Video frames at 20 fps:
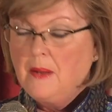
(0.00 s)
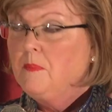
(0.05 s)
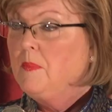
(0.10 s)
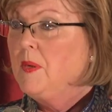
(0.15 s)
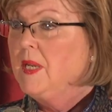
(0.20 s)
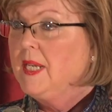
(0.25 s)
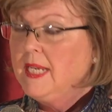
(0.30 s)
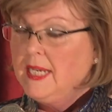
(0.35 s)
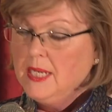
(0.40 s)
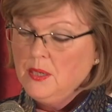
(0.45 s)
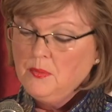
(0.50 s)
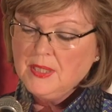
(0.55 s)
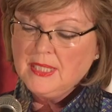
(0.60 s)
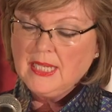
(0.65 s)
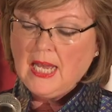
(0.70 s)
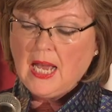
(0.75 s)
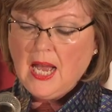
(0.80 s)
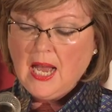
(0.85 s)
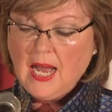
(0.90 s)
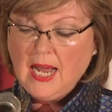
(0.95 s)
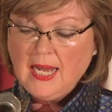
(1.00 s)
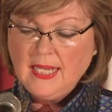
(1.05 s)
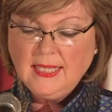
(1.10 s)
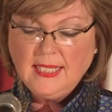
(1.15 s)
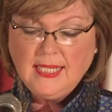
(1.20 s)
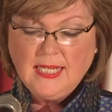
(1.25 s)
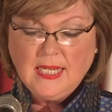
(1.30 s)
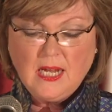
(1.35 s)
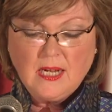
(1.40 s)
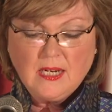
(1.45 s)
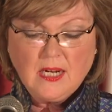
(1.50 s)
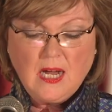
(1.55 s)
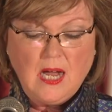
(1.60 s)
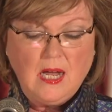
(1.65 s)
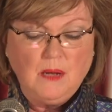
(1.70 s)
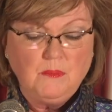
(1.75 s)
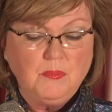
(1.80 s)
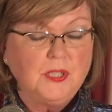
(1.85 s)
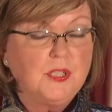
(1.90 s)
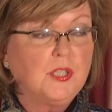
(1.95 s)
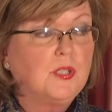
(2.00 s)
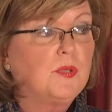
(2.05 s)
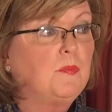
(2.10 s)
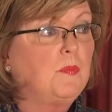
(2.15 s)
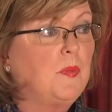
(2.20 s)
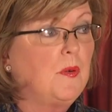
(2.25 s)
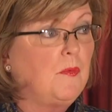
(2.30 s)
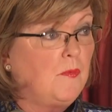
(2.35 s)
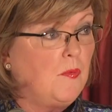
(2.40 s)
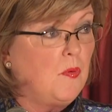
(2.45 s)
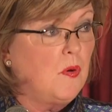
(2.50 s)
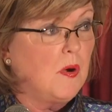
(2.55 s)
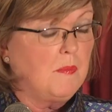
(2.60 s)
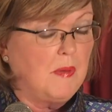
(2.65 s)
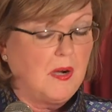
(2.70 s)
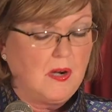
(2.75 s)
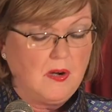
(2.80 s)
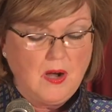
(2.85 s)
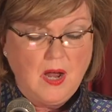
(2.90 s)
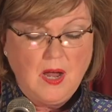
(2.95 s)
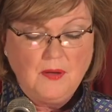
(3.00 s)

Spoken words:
But he was a highly accomplished performer